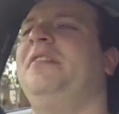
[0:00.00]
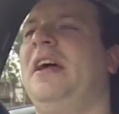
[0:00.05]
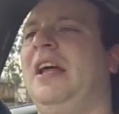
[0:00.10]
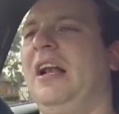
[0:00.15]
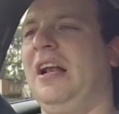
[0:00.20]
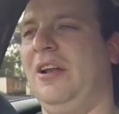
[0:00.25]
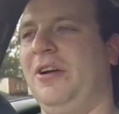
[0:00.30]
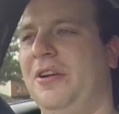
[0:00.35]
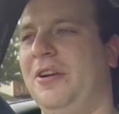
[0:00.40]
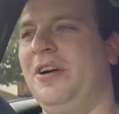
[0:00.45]

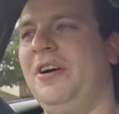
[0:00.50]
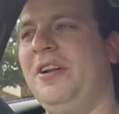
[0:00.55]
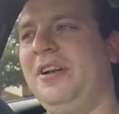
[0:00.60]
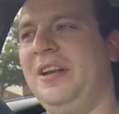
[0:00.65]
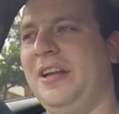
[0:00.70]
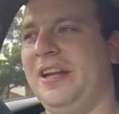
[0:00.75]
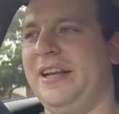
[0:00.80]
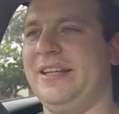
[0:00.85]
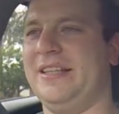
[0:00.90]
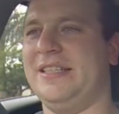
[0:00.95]
Had a lot
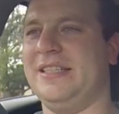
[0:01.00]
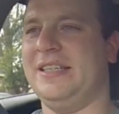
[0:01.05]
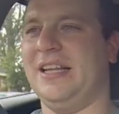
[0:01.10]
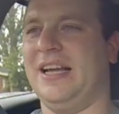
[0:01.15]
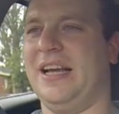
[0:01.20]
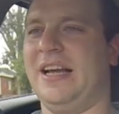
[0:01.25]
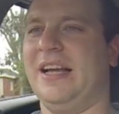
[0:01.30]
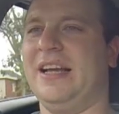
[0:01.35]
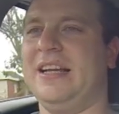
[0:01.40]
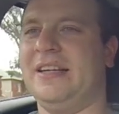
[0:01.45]
on, and
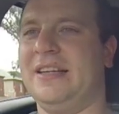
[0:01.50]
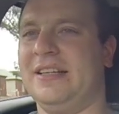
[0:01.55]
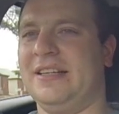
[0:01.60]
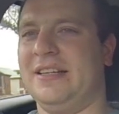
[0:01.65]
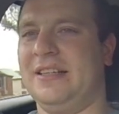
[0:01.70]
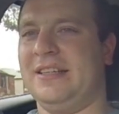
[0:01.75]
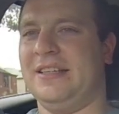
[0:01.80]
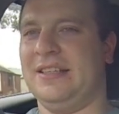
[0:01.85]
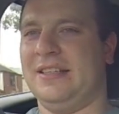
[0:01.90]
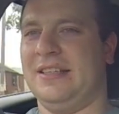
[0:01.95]

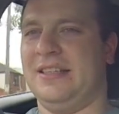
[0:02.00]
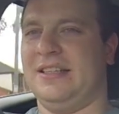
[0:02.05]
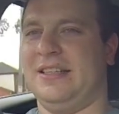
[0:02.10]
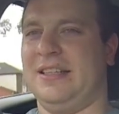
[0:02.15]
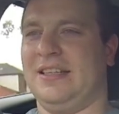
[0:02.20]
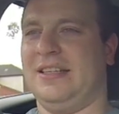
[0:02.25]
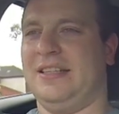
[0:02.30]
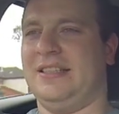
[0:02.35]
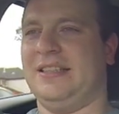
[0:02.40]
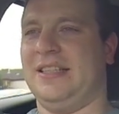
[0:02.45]

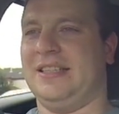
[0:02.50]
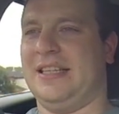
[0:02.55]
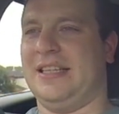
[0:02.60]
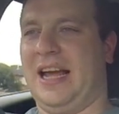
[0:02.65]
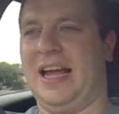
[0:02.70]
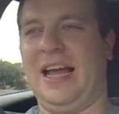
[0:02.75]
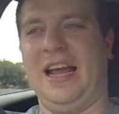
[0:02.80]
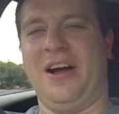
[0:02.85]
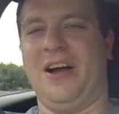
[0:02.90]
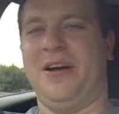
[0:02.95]

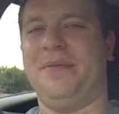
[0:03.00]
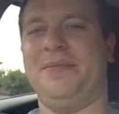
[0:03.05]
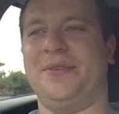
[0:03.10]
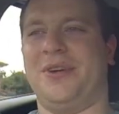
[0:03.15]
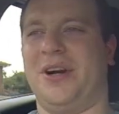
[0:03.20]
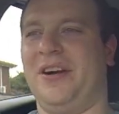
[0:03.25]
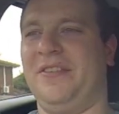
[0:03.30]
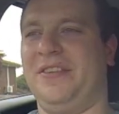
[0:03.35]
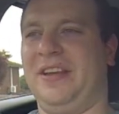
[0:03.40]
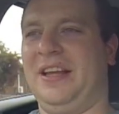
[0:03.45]
today I'm
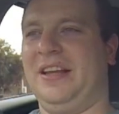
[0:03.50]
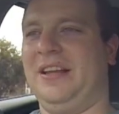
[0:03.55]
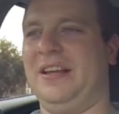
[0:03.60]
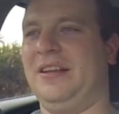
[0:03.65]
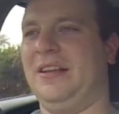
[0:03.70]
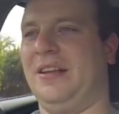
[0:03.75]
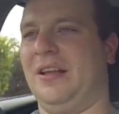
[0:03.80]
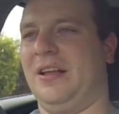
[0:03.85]
driving